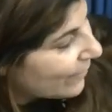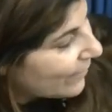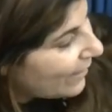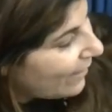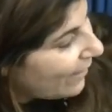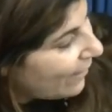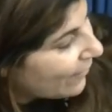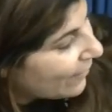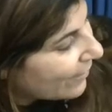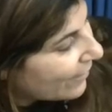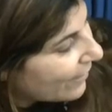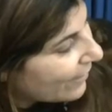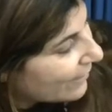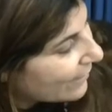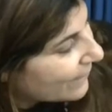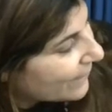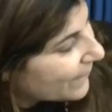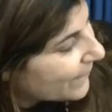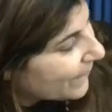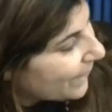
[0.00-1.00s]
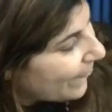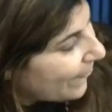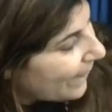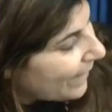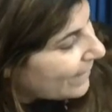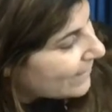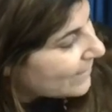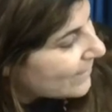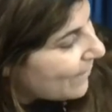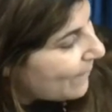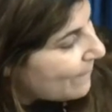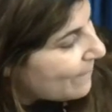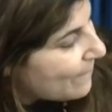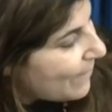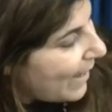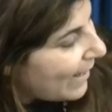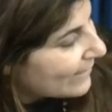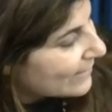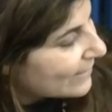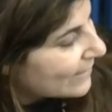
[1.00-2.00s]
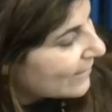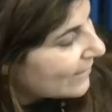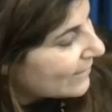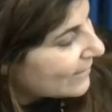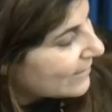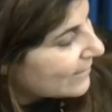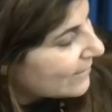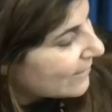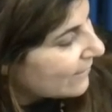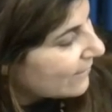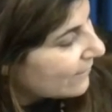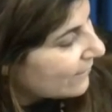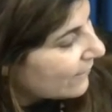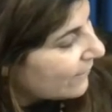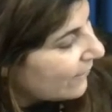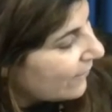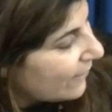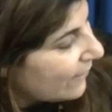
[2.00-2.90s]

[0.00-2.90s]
carrying some baskets of